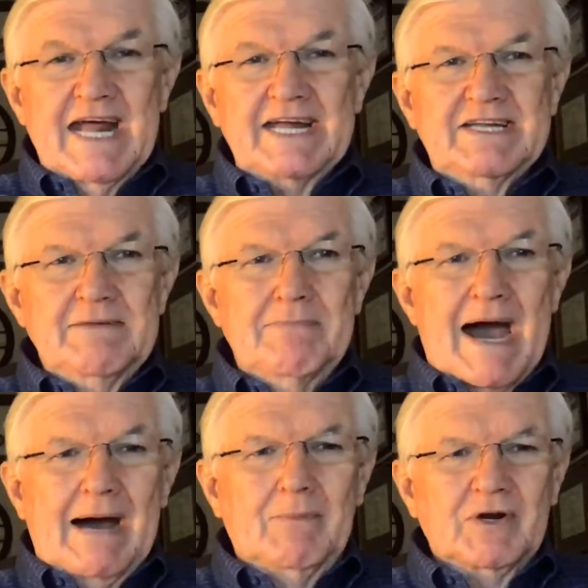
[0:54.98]
Take your
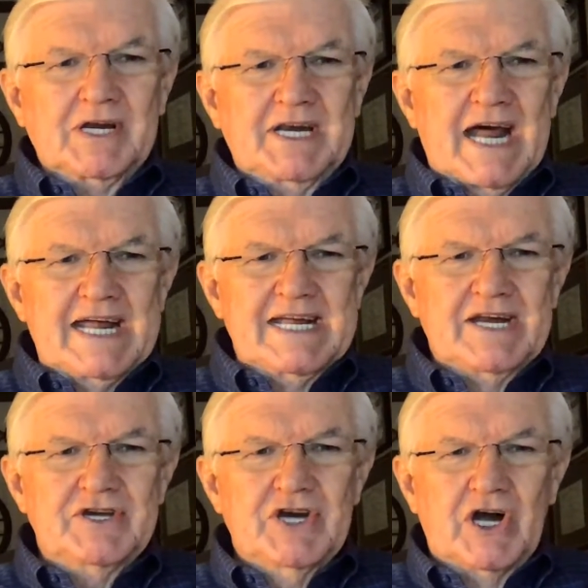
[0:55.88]
Bible today
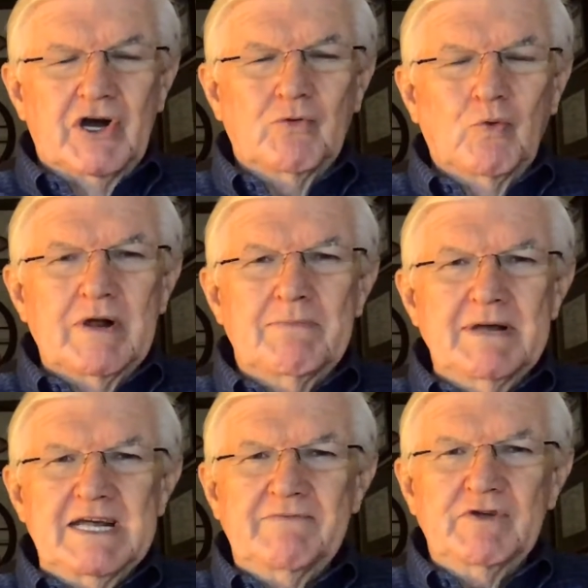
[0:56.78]
and turn with
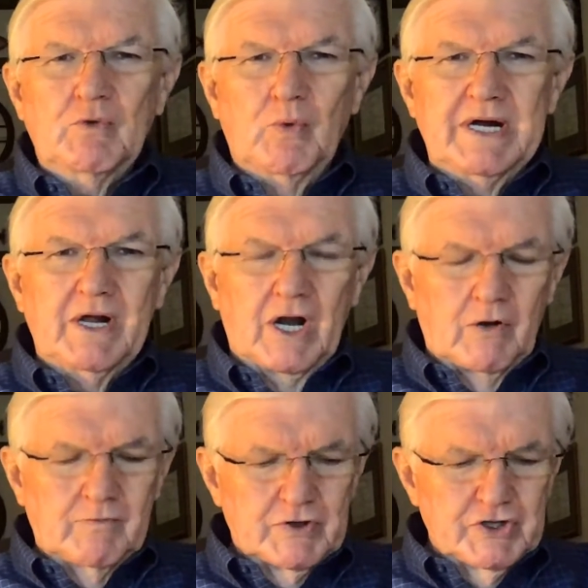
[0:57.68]
me, if you
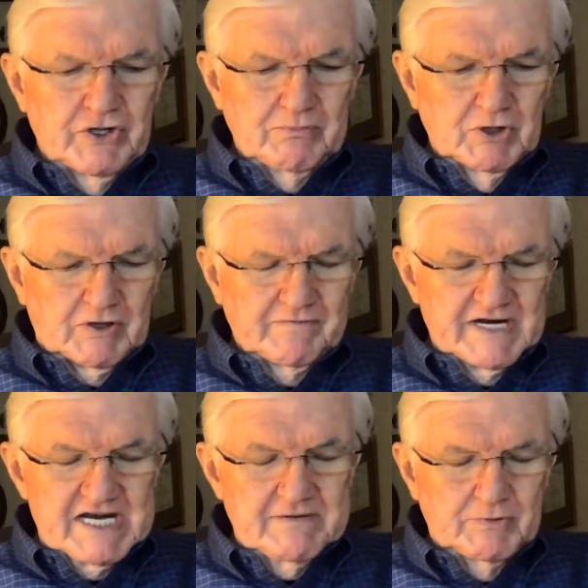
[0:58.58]
will, over to the book
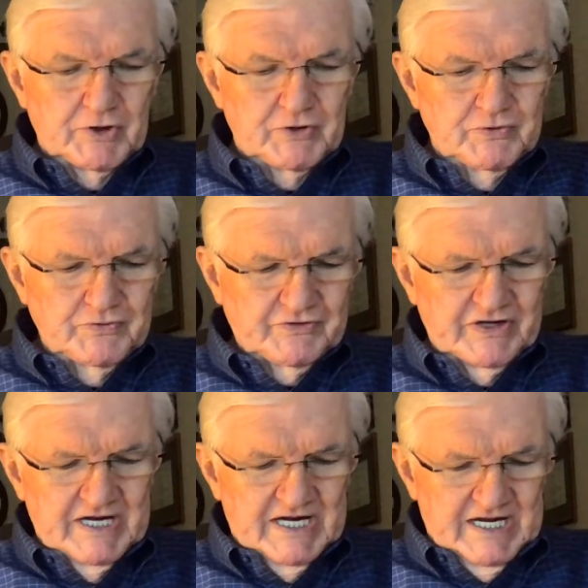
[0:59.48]
of Hebrews,